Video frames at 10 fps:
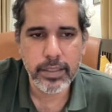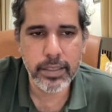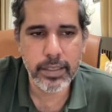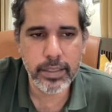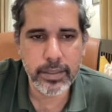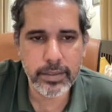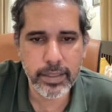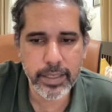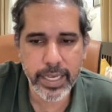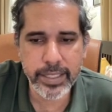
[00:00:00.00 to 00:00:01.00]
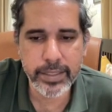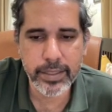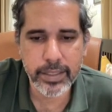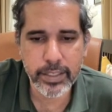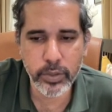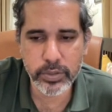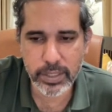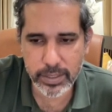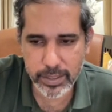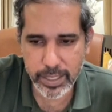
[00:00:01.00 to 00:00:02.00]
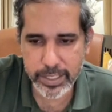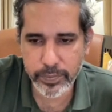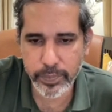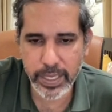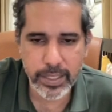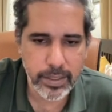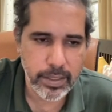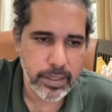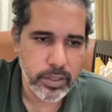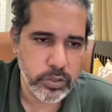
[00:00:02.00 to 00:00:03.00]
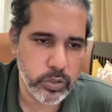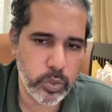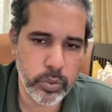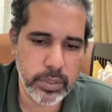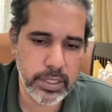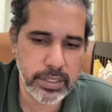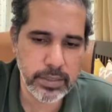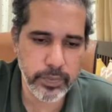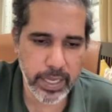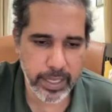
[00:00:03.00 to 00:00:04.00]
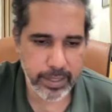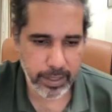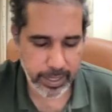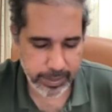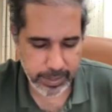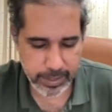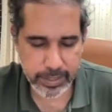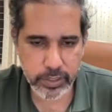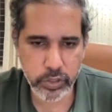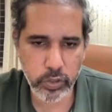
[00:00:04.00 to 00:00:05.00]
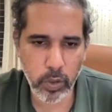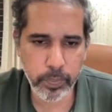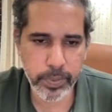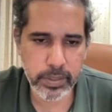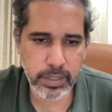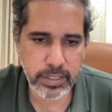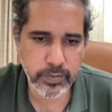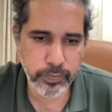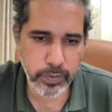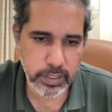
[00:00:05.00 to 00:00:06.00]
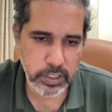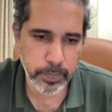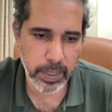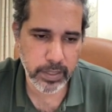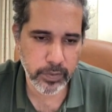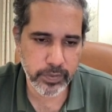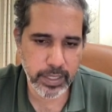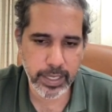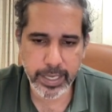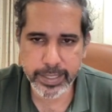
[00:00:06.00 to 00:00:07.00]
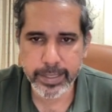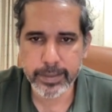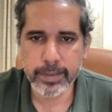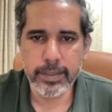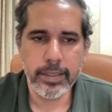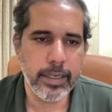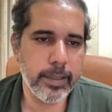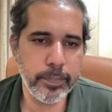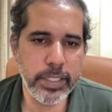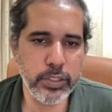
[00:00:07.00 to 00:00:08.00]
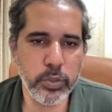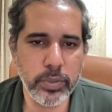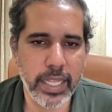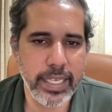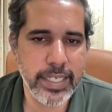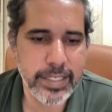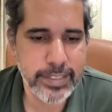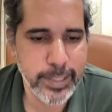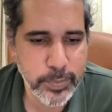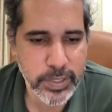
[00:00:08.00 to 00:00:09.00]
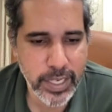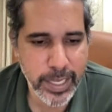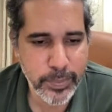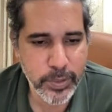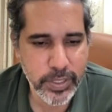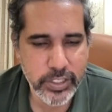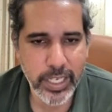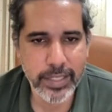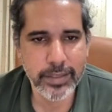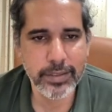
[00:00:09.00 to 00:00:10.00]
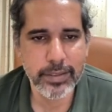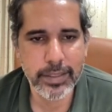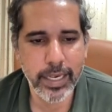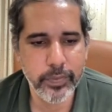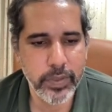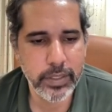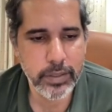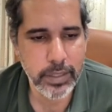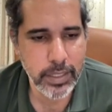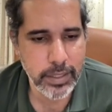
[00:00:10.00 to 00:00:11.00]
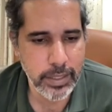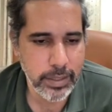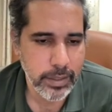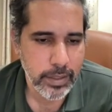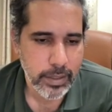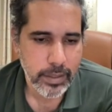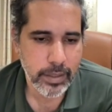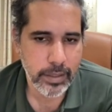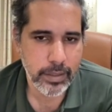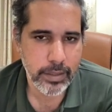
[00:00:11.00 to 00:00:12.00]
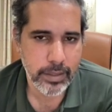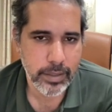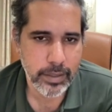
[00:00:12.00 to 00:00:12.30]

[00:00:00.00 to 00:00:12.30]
the right heroes in the right way. So this is where I think I'll stop this first part of the guide. Please do like and subscribe to the channel. That will really uh,